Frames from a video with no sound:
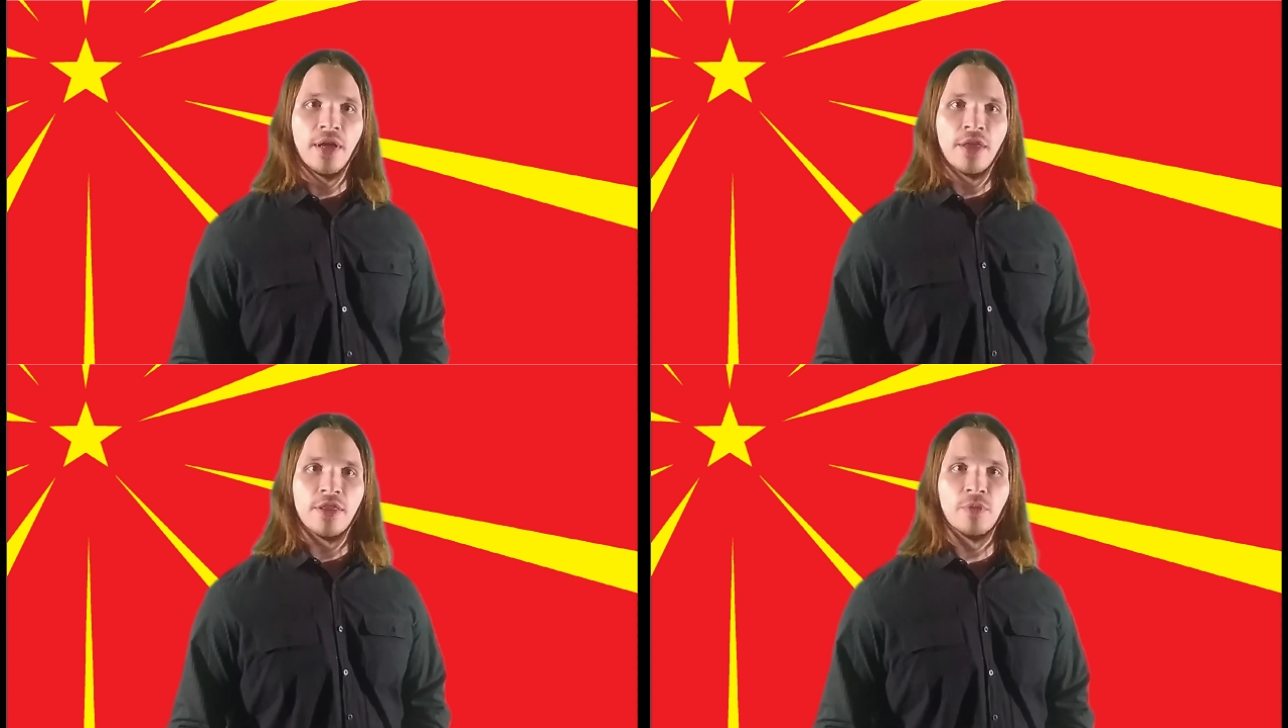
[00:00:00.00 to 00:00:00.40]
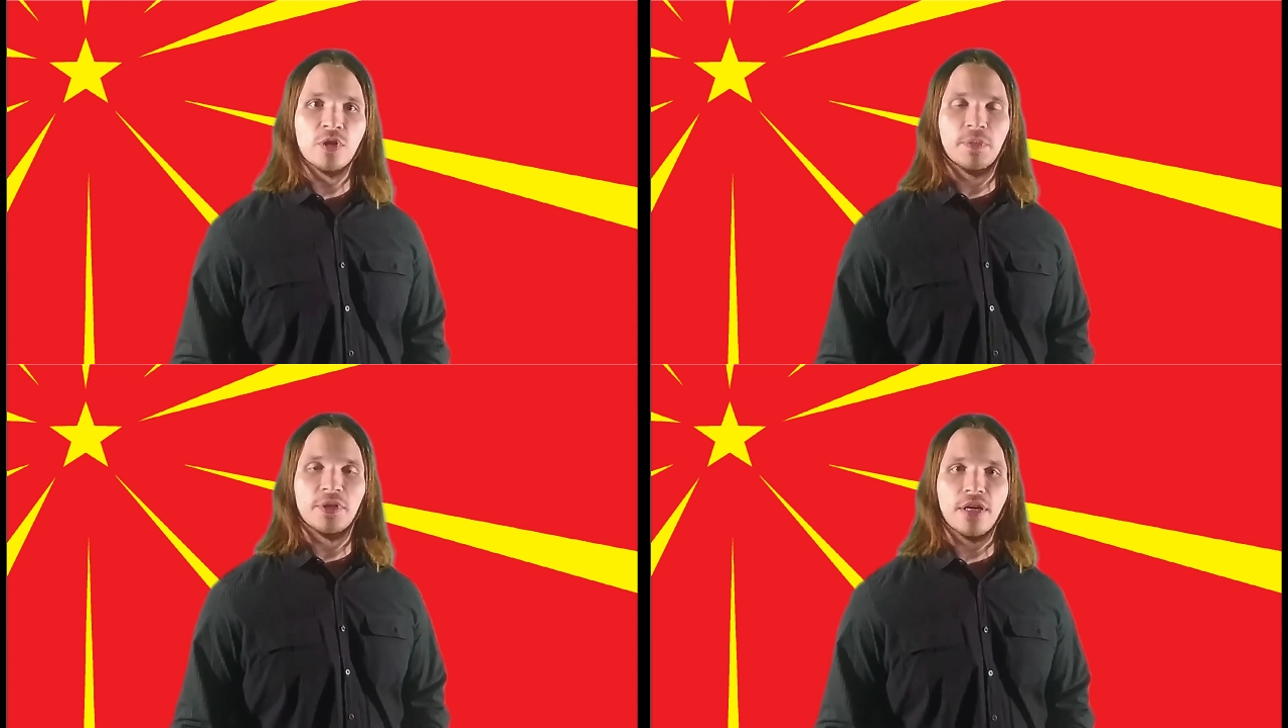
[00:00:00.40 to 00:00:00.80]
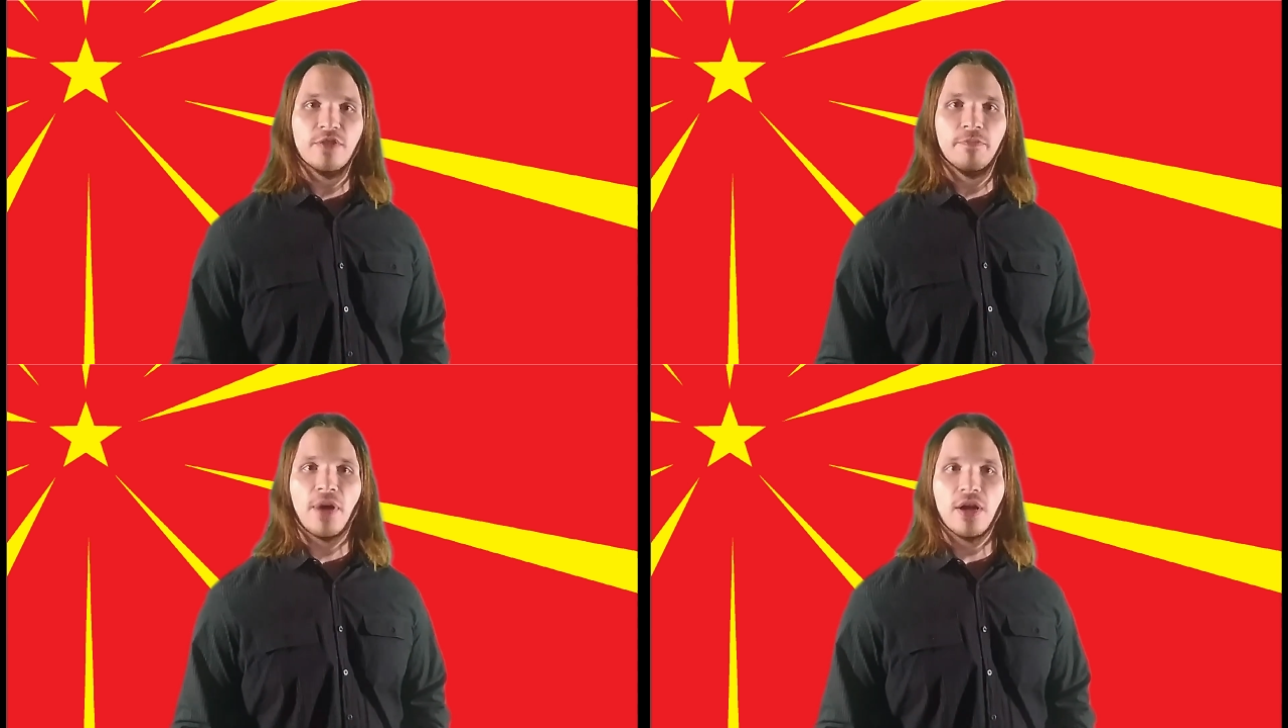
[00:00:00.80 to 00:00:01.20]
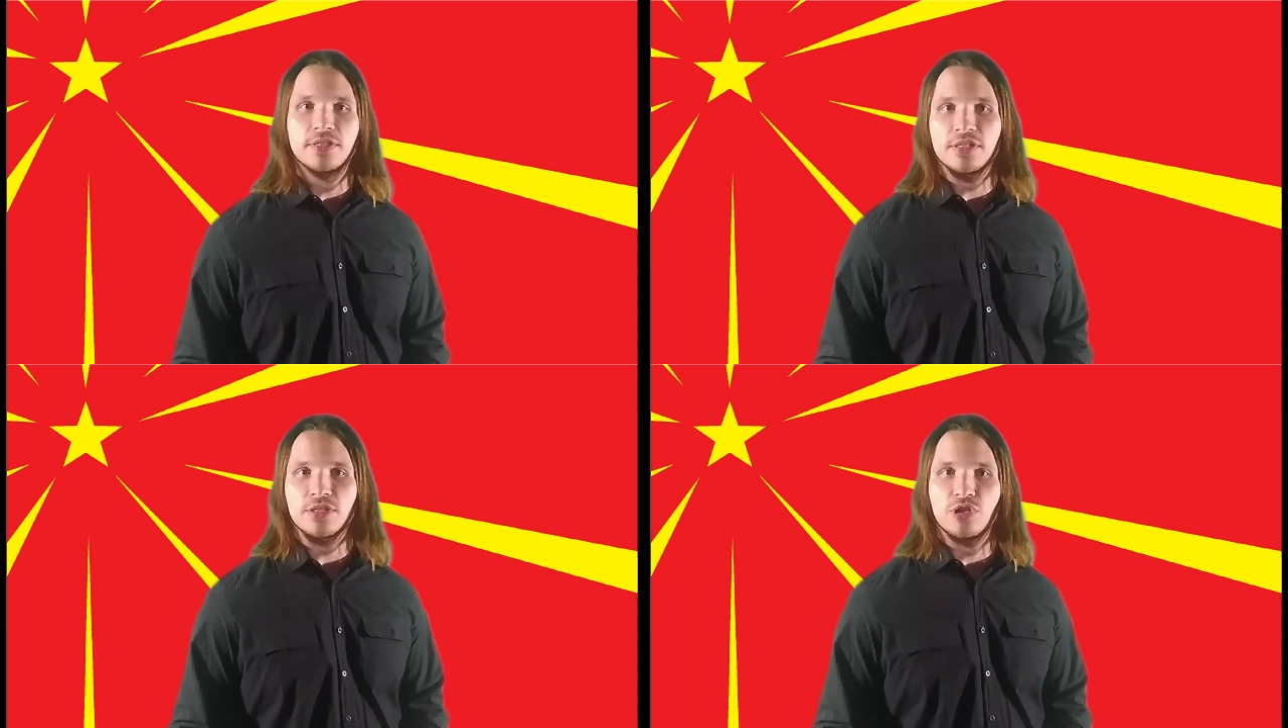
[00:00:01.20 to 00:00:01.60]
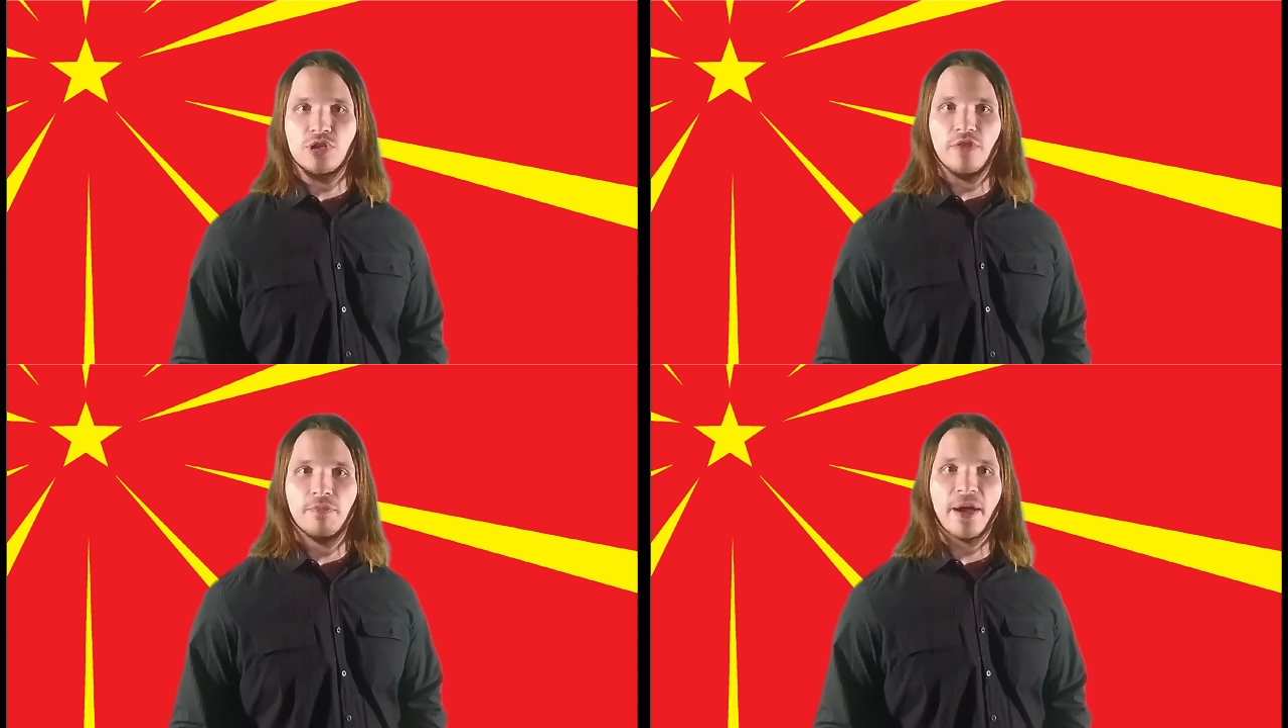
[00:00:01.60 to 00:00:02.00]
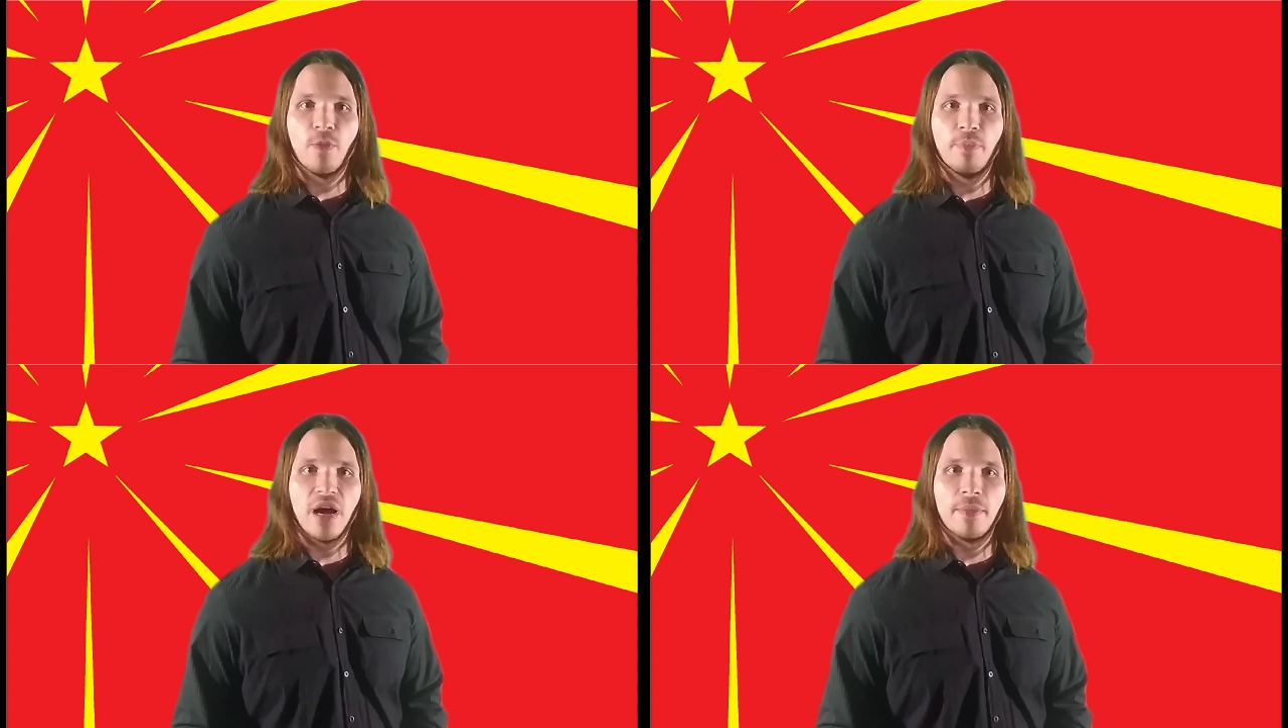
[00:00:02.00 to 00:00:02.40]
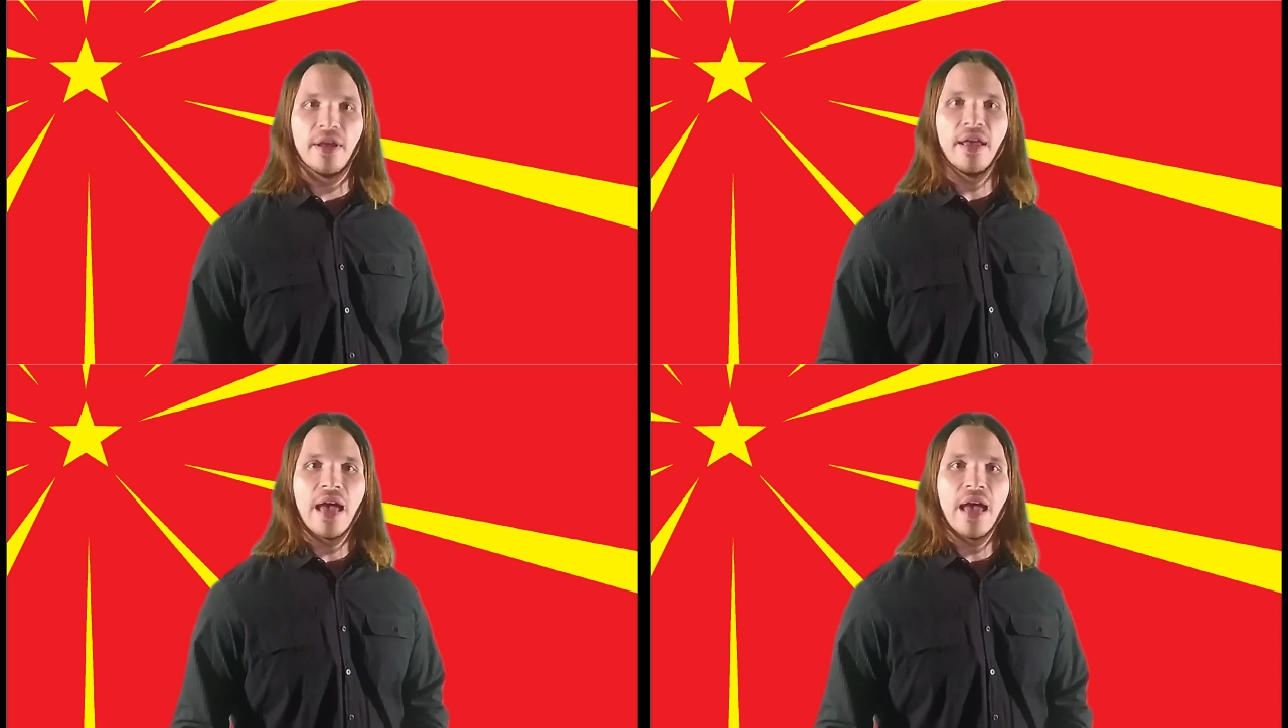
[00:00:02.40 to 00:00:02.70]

The most productive policies achieved by Obama